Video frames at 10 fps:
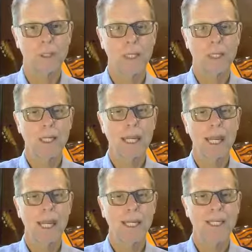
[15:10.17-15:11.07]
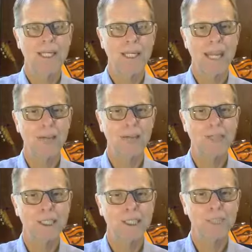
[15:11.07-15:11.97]
And everything
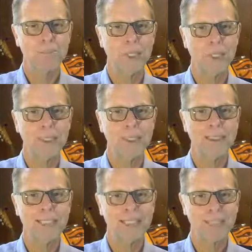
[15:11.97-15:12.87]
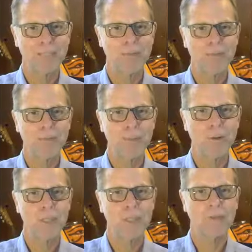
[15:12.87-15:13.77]
disappears except for the
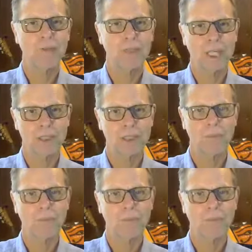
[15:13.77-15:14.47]
quality of compassion.